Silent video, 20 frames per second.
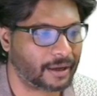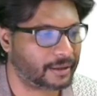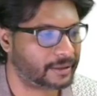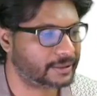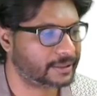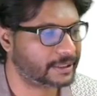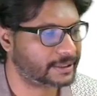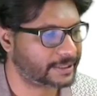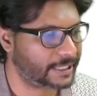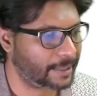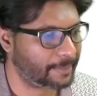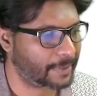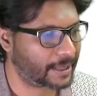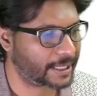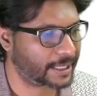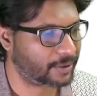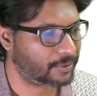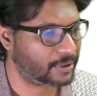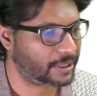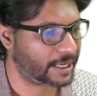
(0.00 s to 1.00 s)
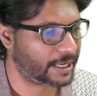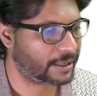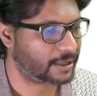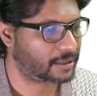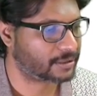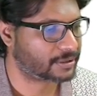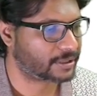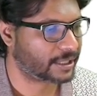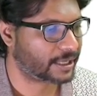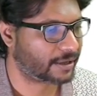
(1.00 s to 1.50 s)
the same array only here
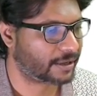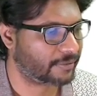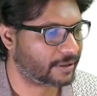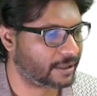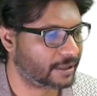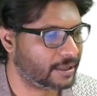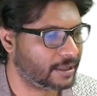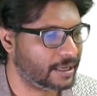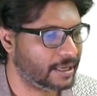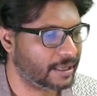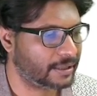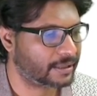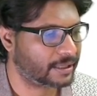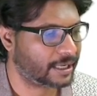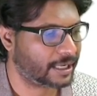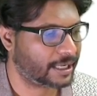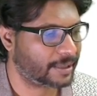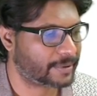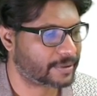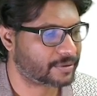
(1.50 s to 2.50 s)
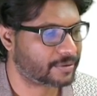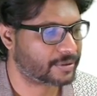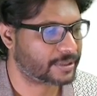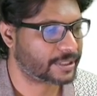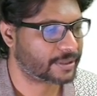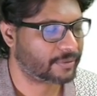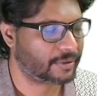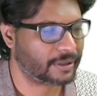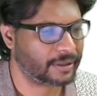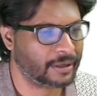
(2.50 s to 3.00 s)
also having the line number
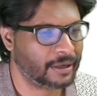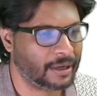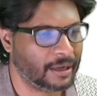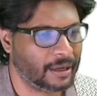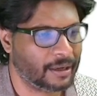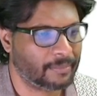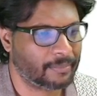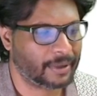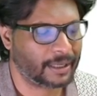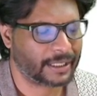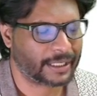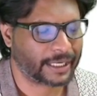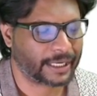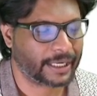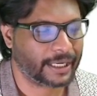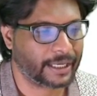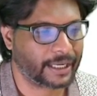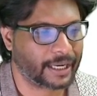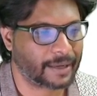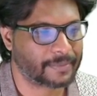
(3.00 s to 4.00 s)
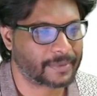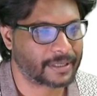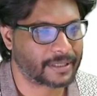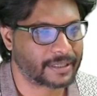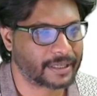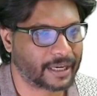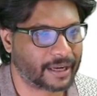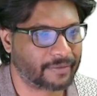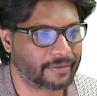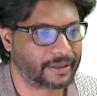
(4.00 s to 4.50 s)
21, but here I'm just
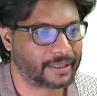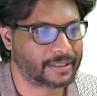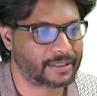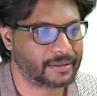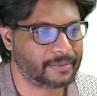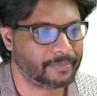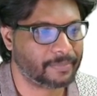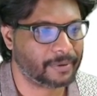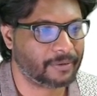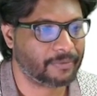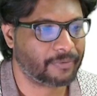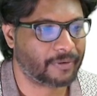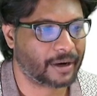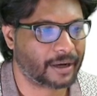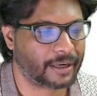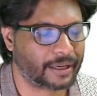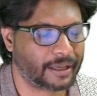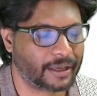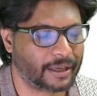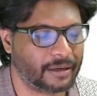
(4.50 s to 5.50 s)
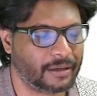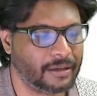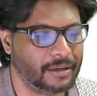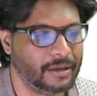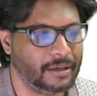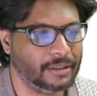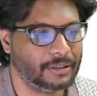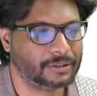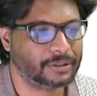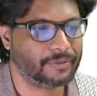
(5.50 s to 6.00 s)
having a simple for here.
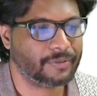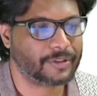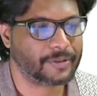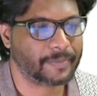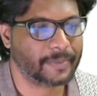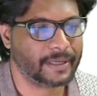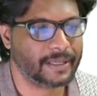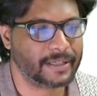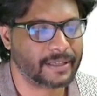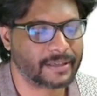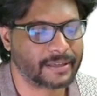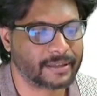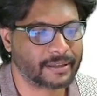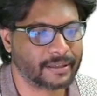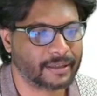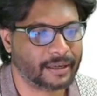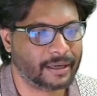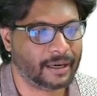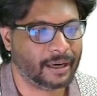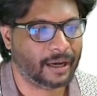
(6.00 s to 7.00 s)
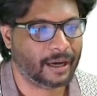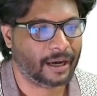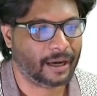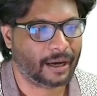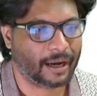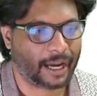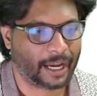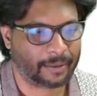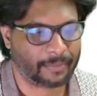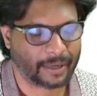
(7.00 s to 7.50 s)
So which means
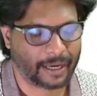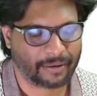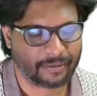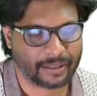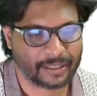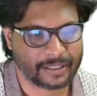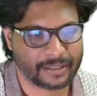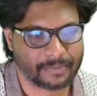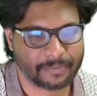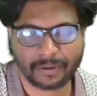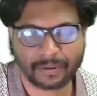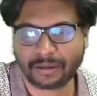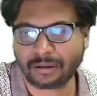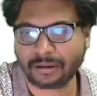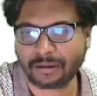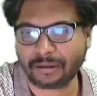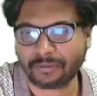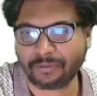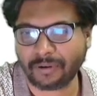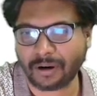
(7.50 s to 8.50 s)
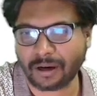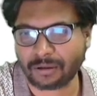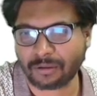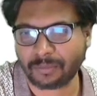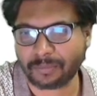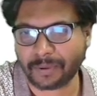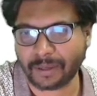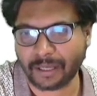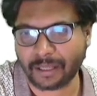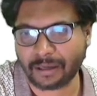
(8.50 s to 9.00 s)
I'm having a simple for loop
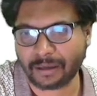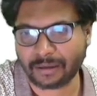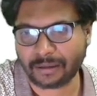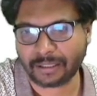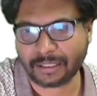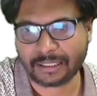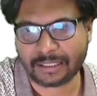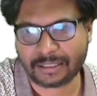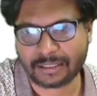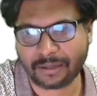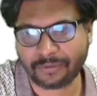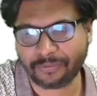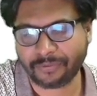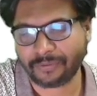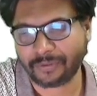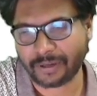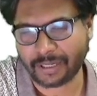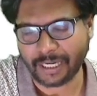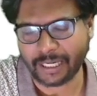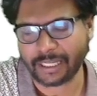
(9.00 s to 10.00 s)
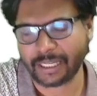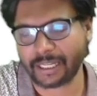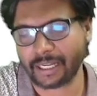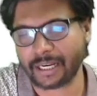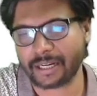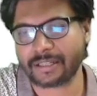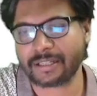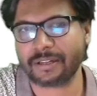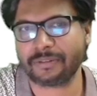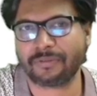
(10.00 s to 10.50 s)
here. Instead of writing
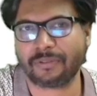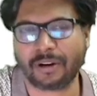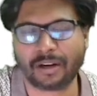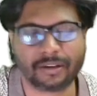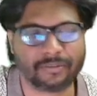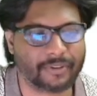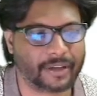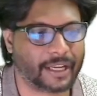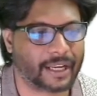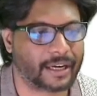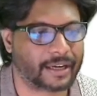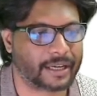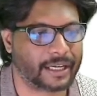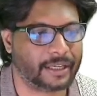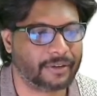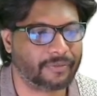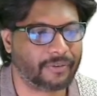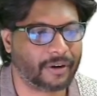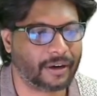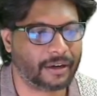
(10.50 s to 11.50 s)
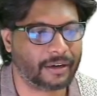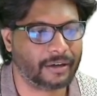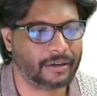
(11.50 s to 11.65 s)
ngFor, we can write for.